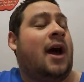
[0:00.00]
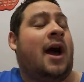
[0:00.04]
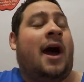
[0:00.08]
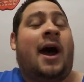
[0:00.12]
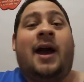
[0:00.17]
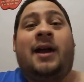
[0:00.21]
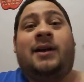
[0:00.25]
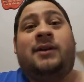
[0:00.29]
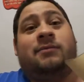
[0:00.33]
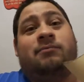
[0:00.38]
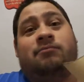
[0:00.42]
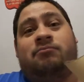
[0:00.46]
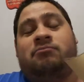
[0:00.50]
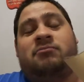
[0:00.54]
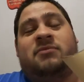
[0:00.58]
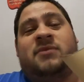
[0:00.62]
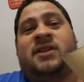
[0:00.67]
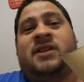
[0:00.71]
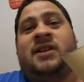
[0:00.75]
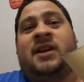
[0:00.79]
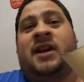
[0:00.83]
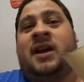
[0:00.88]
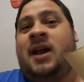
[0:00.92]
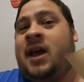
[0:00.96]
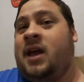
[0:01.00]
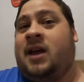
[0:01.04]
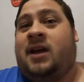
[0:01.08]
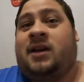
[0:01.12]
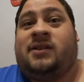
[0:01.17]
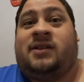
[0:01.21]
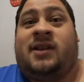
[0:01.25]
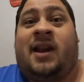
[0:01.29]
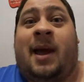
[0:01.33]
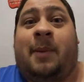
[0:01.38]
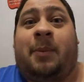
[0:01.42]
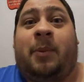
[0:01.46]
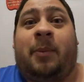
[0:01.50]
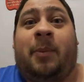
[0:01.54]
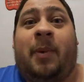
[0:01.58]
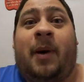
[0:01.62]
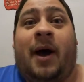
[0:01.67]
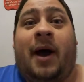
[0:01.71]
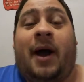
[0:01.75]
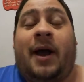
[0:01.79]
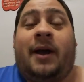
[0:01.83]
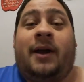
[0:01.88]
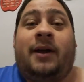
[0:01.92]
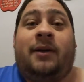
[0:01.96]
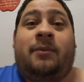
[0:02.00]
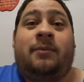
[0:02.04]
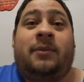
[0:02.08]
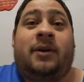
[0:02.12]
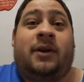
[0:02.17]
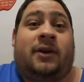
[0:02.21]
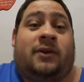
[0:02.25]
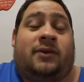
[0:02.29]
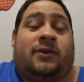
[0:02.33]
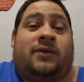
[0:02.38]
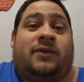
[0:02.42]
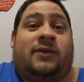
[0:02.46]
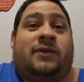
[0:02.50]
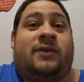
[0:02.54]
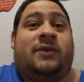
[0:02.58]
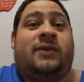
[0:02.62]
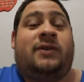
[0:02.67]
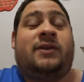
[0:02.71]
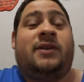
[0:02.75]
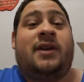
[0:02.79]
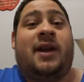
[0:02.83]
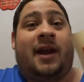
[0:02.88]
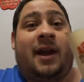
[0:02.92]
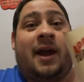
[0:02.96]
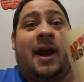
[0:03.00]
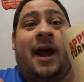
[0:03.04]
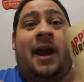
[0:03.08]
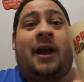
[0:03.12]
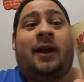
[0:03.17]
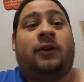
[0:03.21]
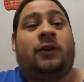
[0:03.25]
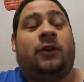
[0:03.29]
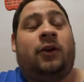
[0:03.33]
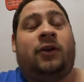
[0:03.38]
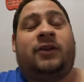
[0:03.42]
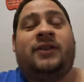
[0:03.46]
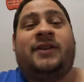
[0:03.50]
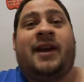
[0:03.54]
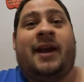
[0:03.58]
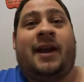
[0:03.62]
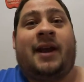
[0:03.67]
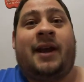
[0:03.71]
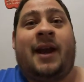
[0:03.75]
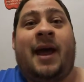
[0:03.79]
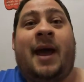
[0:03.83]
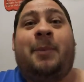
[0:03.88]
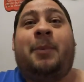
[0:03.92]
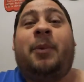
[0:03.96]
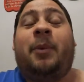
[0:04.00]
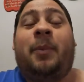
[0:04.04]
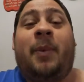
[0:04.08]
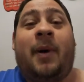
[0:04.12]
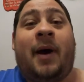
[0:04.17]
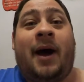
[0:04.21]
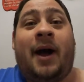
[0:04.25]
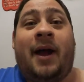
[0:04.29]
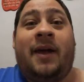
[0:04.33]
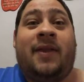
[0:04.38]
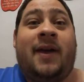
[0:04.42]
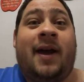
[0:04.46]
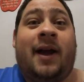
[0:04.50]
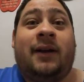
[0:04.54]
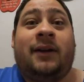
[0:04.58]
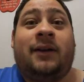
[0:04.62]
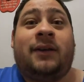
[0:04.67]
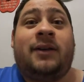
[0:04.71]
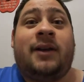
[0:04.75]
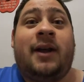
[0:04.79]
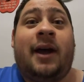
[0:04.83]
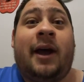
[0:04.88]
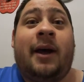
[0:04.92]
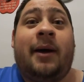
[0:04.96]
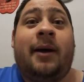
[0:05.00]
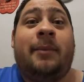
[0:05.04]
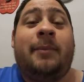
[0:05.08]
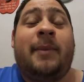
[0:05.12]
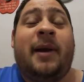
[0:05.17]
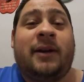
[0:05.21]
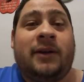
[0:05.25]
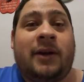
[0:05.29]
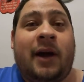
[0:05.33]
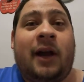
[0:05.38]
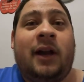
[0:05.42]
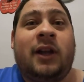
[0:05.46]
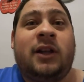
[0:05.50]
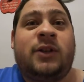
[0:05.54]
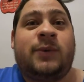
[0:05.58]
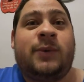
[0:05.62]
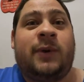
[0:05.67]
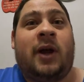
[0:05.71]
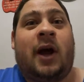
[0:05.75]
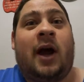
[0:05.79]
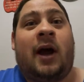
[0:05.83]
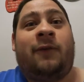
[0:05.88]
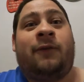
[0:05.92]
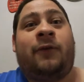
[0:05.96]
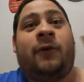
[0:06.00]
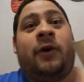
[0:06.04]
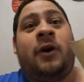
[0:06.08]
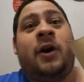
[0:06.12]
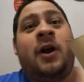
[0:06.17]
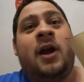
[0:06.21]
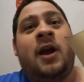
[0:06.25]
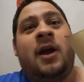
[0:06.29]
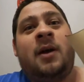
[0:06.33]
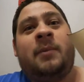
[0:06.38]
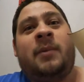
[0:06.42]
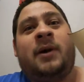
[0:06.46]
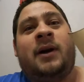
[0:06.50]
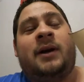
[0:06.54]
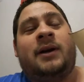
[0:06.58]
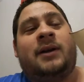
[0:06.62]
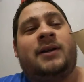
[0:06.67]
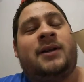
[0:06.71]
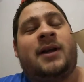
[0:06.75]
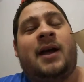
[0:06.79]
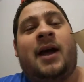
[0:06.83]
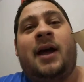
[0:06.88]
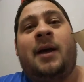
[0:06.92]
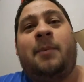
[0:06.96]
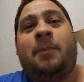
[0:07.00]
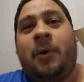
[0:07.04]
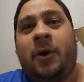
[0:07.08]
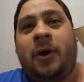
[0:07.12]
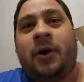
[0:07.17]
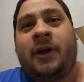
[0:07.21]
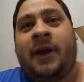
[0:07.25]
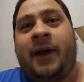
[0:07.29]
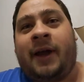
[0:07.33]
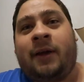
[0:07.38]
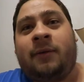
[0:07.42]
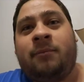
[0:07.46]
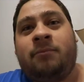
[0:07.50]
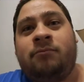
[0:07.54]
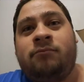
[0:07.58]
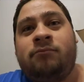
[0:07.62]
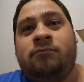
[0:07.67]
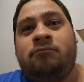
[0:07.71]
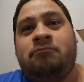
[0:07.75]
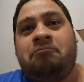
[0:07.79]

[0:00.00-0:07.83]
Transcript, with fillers: I see it as an apple pie because it kind of looks like an apple pie that McDonald's would offer, but Burger King,